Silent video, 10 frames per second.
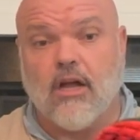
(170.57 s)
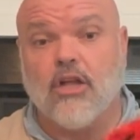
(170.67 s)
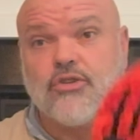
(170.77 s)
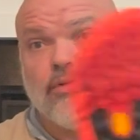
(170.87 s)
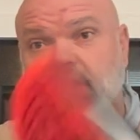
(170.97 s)

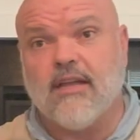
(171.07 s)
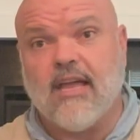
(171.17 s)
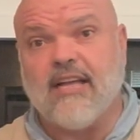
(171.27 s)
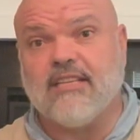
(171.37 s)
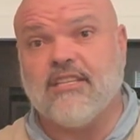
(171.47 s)
Altra
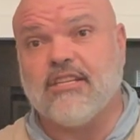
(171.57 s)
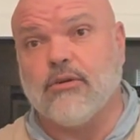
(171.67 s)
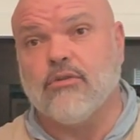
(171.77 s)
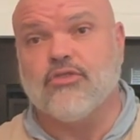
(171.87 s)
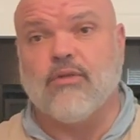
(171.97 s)
has a
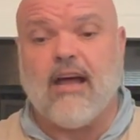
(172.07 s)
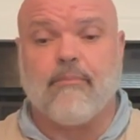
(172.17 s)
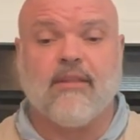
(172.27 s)
0 drop.